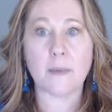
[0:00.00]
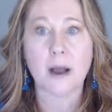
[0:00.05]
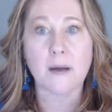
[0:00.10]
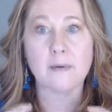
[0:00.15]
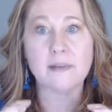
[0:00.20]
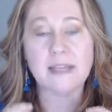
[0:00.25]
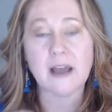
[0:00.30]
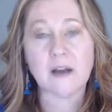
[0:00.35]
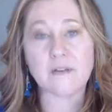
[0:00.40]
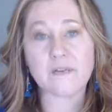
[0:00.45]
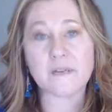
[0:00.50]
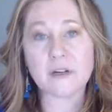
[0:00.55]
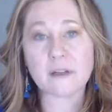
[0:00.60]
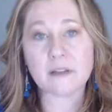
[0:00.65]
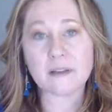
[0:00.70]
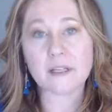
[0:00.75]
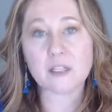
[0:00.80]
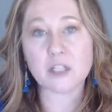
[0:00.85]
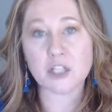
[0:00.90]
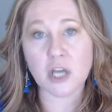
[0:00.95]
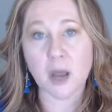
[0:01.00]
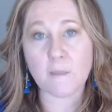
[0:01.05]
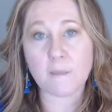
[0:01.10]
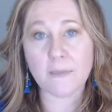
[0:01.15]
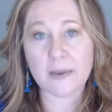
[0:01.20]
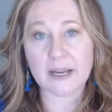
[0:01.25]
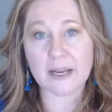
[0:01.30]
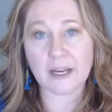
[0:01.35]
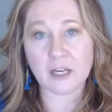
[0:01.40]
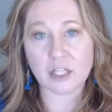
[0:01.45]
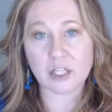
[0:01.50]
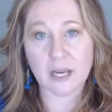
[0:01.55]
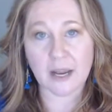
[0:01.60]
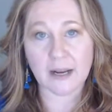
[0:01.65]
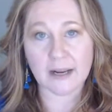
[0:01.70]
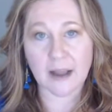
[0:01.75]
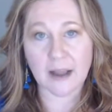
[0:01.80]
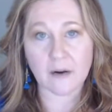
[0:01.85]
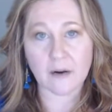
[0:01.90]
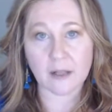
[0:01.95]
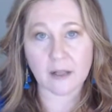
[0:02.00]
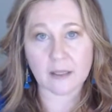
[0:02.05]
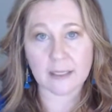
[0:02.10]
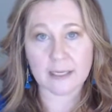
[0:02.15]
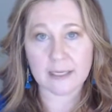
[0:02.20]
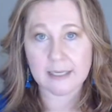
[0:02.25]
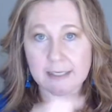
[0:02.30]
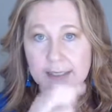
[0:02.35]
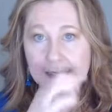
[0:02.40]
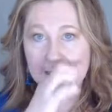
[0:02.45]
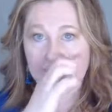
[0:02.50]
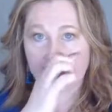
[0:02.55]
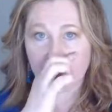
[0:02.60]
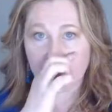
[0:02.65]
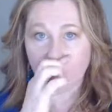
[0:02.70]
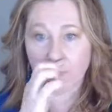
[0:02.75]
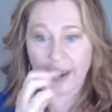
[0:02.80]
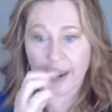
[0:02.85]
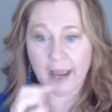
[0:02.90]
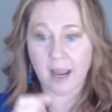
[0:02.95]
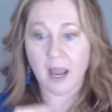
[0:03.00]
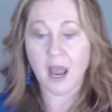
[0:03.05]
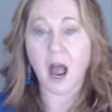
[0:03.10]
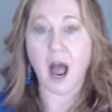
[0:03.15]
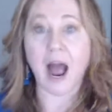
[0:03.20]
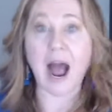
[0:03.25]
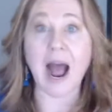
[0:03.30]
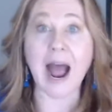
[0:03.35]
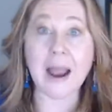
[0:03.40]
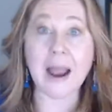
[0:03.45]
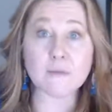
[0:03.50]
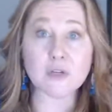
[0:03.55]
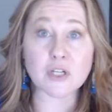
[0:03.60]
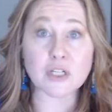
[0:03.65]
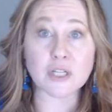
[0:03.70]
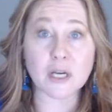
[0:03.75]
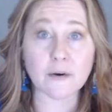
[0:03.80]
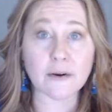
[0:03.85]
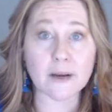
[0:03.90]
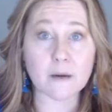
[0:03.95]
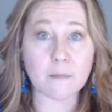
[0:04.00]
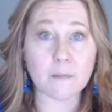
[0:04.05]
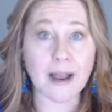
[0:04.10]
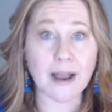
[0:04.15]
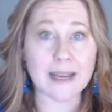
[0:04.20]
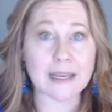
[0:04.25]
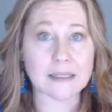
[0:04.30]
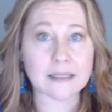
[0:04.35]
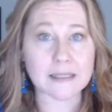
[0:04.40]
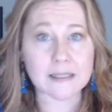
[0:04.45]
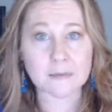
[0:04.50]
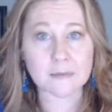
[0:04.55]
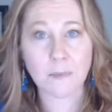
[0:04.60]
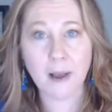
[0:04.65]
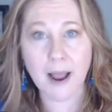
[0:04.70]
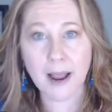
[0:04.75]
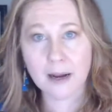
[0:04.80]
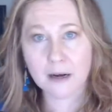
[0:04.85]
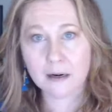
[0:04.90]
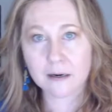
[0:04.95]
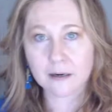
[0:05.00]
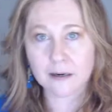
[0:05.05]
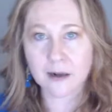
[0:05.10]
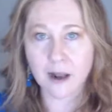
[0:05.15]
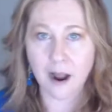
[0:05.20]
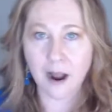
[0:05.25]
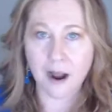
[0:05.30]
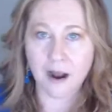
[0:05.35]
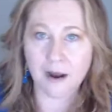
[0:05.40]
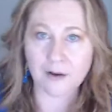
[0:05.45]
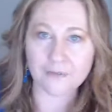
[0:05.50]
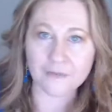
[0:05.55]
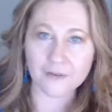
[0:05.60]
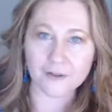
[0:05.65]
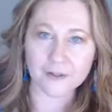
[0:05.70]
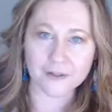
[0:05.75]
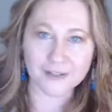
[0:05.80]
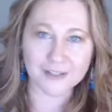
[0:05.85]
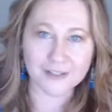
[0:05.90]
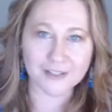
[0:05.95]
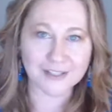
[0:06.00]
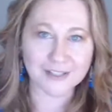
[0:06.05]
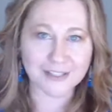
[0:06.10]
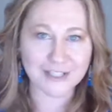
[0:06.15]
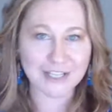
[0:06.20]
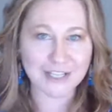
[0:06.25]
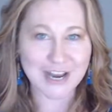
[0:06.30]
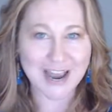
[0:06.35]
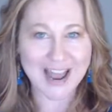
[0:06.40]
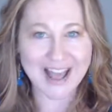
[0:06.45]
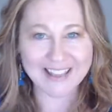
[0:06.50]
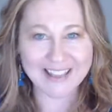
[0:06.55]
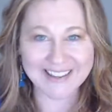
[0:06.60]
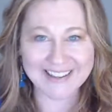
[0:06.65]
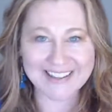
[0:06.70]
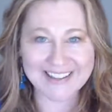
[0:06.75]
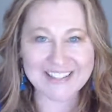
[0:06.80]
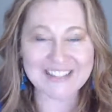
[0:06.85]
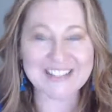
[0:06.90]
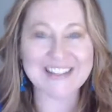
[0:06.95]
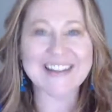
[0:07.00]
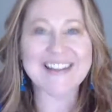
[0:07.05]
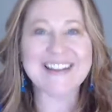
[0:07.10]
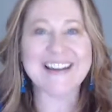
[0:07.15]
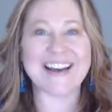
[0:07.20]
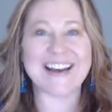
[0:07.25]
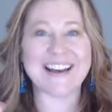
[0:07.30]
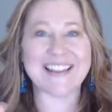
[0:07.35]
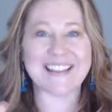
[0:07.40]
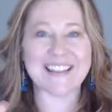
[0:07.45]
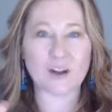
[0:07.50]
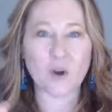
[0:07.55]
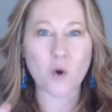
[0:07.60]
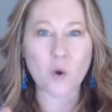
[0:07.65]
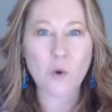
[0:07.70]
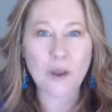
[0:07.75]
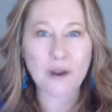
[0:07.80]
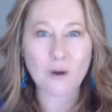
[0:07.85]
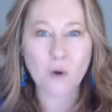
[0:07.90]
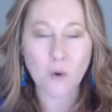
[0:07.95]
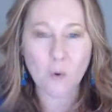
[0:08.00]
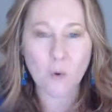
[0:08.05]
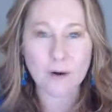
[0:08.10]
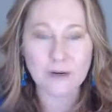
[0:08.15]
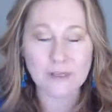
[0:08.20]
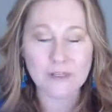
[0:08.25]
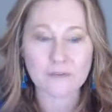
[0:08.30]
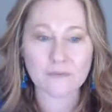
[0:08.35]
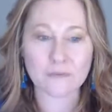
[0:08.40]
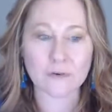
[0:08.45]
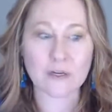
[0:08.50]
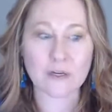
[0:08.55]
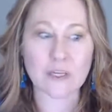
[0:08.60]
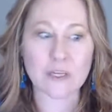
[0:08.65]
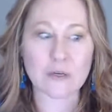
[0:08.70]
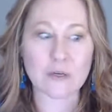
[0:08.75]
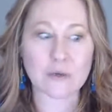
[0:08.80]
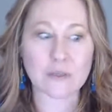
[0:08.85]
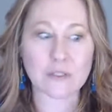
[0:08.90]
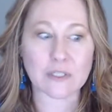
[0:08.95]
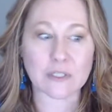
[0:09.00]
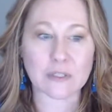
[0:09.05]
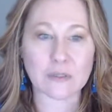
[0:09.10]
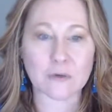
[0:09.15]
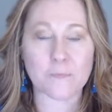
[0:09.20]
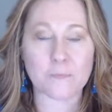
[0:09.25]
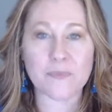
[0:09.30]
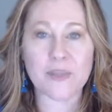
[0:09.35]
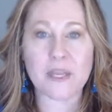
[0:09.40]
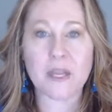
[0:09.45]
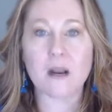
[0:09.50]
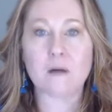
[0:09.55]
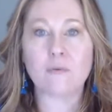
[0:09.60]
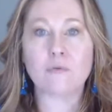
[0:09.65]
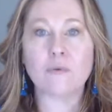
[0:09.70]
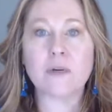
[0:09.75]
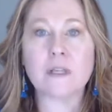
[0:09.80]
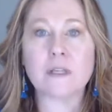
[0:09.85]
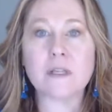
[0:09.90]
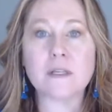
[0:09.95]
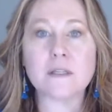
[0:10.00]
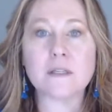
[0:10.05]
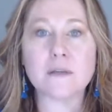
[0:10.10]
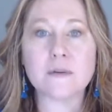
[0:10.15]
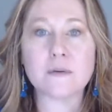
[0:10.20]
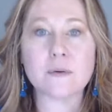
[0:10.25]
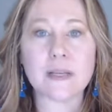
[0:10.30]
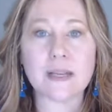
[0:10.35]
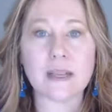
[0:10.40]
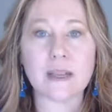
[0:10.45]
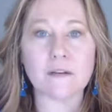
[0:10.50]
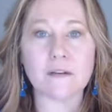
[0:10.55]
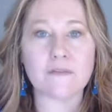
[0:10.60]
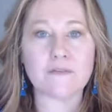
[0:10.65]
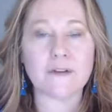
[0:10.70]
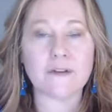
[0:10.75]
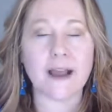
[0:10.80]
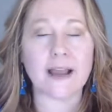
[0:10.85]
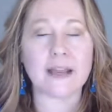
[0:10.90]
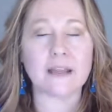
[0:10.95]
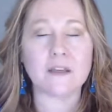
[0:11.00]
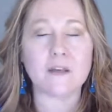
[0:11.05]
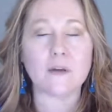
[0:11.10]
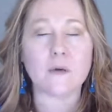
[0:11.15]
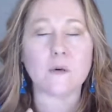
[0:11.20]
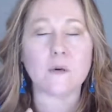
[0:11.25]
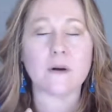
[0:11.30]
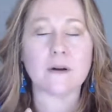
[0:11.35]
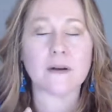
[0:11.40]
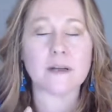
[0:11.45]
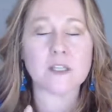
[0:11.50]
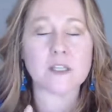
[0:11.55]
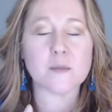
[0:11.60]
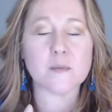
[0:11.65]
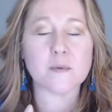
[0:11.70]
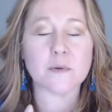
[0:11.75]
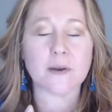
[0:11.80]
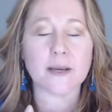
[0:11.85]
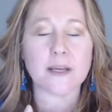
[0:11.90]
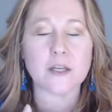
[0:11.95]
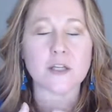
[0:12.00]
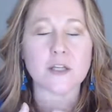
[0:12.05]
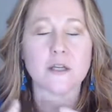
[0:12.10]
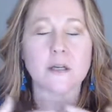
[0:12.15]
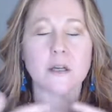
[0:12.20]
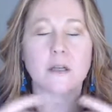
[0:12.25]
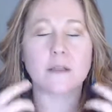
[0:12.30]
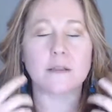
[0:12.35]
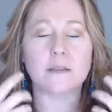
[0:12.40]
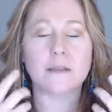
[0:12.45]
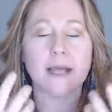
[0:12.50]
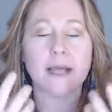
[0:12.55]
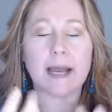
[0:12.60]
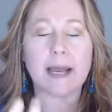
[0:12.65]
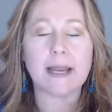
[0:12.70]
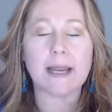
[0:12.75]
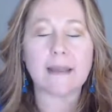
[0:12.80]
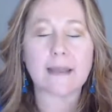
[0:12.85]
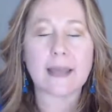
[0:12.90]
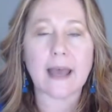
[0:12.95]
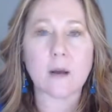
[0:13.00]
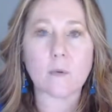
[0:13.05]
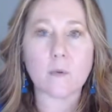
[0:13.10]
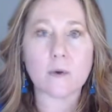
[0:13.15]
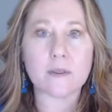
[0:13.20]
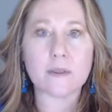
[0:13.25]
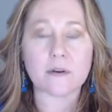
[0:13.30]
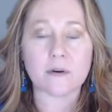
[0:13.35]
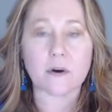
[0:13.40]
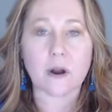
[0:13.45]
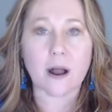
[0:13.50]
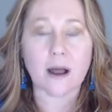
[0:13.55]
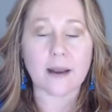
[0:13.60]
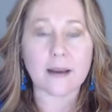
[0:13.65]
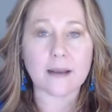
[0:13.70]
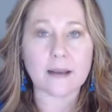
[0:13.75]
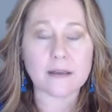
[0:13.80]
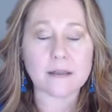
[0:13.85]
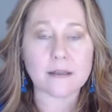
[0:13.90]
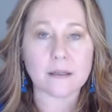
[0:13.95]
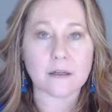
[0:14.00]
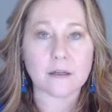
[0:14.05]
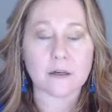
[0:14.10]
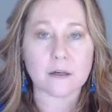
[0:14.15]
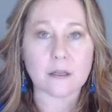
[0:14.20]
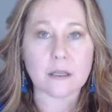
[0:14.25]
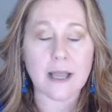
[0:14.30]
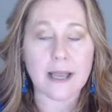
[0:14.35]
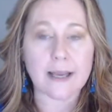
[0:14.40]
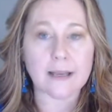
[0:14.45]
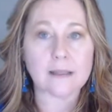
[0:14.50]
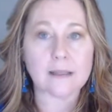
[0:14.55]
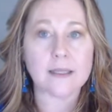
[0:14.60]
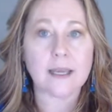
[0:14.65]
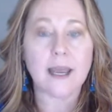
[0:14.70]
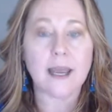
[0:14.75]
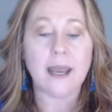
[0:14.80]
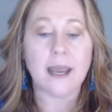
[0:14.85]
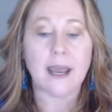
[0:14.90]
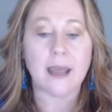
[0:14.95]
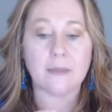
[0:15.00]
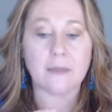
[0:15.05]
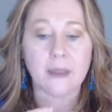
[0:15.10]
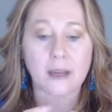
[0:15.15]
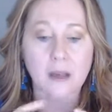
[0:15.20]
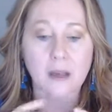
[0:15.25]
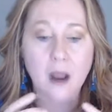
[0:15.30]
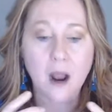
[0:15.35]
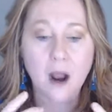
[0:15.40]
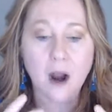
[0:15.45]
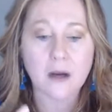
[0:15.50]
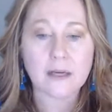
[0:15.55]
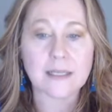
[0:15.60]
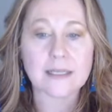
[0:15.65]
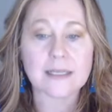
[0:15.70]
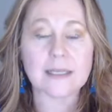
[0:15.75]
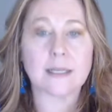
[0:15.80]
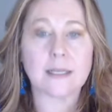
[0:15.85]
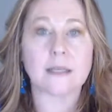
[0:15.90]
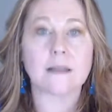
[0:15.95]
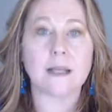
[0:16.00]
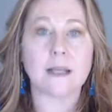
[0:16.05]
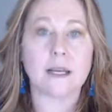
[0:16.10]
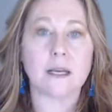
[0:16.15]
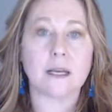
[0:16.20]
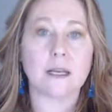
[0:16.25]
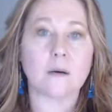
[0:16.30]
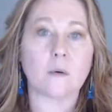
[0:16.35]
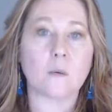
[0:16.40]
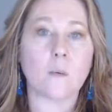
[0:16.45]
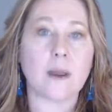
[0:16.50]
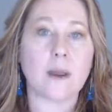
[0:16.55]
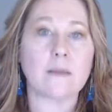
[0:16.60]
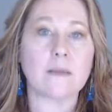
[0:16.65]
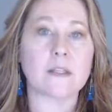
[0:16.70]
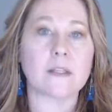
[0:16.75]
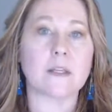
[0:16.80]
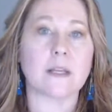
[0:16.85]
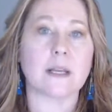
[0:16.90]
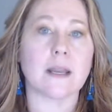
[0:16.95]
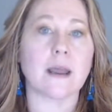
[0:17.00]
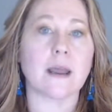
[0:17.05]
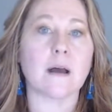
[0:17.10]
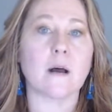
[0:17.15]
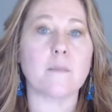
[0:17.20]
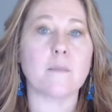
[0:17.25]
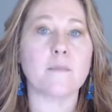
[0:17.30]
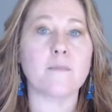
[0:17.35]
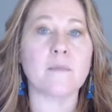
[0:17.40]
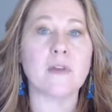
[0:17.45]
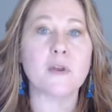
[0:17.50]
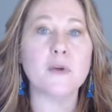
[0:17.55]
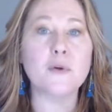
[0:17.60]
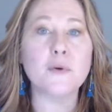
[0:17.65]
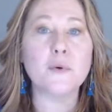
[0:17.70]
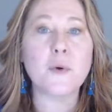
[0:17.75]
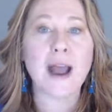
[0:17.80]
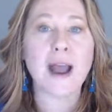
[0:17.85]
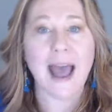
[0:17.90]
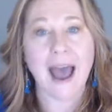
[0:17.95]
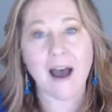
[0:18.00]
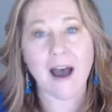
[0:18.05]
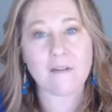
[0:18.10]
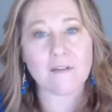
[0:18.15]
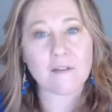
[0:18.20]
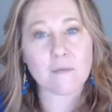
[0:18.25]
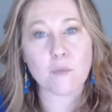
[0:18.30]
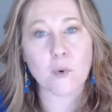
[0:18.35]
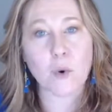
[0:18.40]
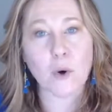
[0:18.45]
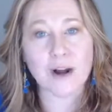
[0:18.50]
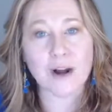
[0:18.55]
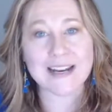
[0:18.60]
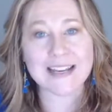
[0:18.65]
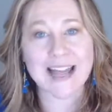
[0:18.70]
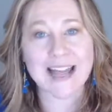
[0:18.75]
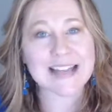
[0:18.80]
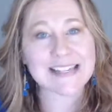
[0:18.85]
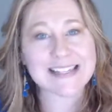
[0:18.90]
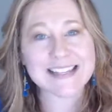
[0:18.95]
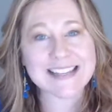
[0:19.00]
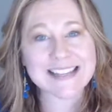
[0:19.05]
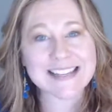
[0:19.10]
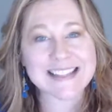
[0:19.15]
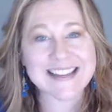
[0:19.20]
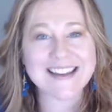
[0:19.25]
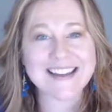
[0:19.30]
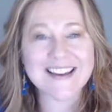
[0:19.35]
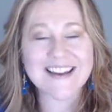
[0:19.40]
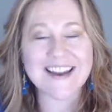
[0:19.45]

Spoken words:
I would definitely jump in and check out Alina's giveaway. I'm sharing my Inspired Offers Challenge, the quick course for you to really tune in, find your inspiration, align that with your audience and your clients, and then articulate it in a way that's going to help you have more yeses.